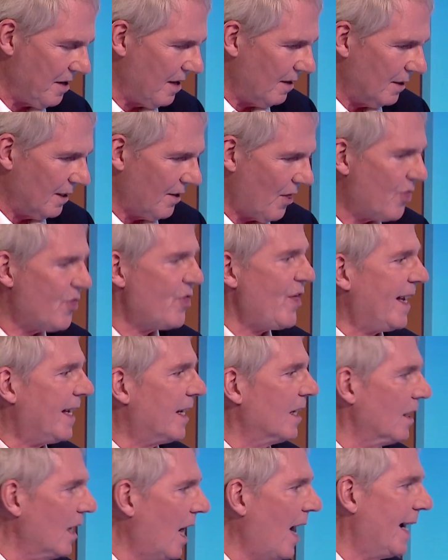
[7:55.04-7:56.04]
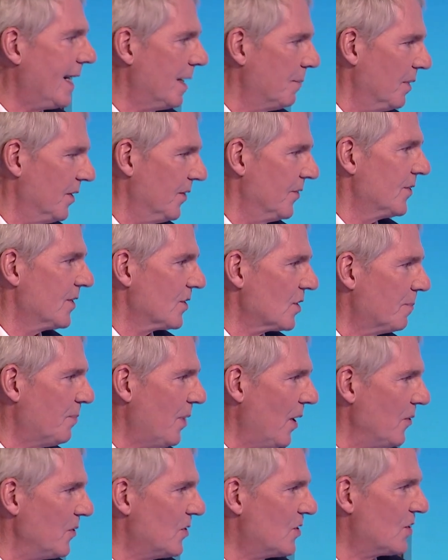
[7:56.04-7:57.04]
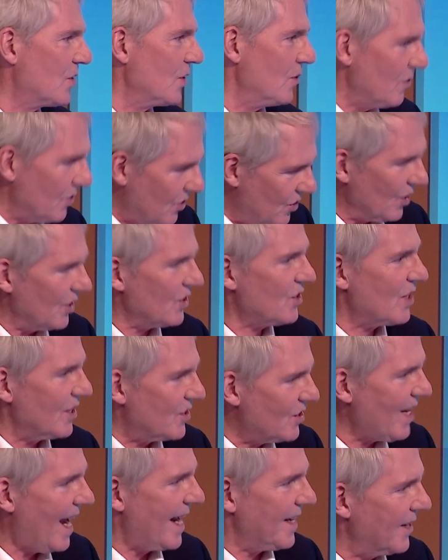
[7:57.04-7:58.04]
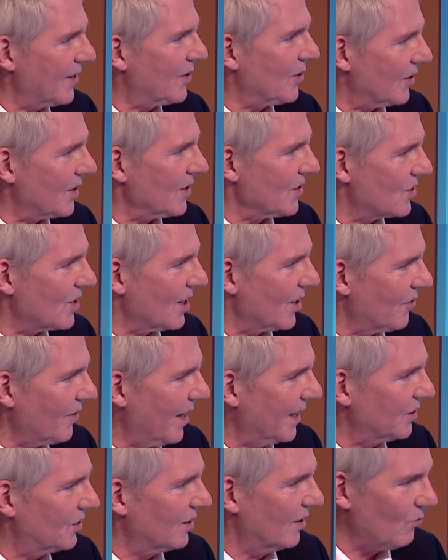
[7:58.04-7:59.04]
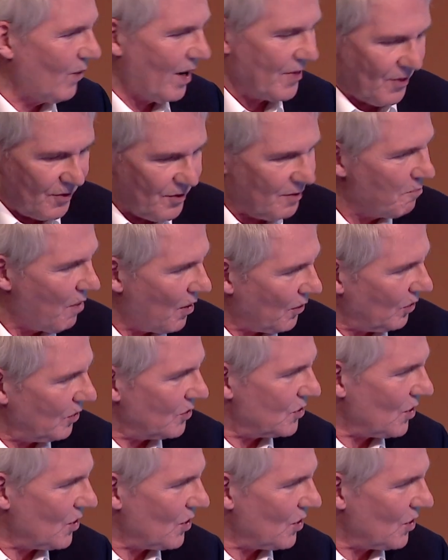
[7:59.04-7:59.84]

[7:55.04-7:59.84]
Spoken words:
thick alignment as opposed to just a technical consideration of whether the models are